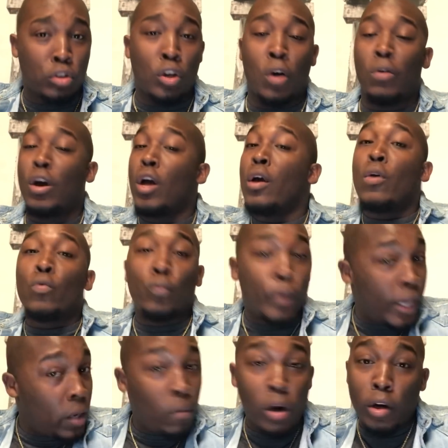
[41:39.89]
So
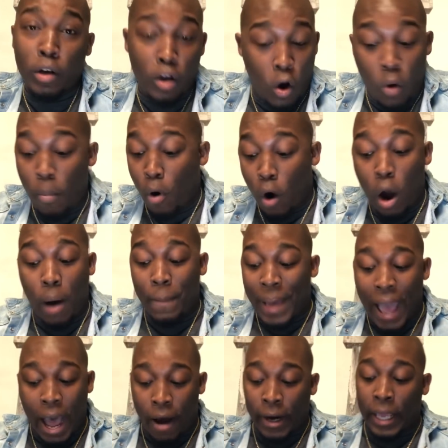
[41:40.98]
we want to know more
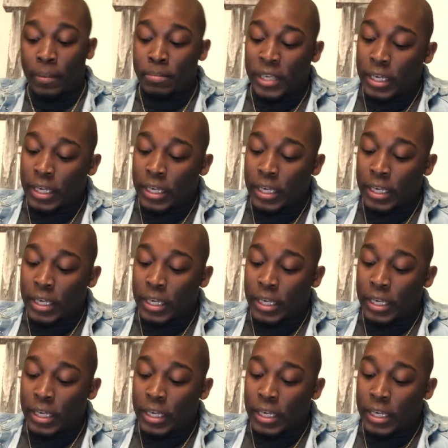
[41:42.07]
about it,